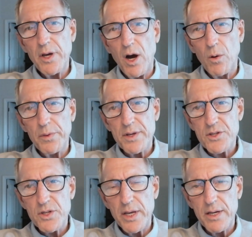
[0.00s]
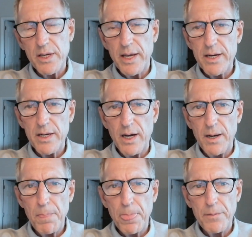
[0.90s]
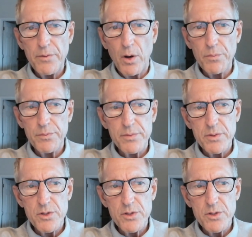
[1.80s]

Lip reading: you on this, and on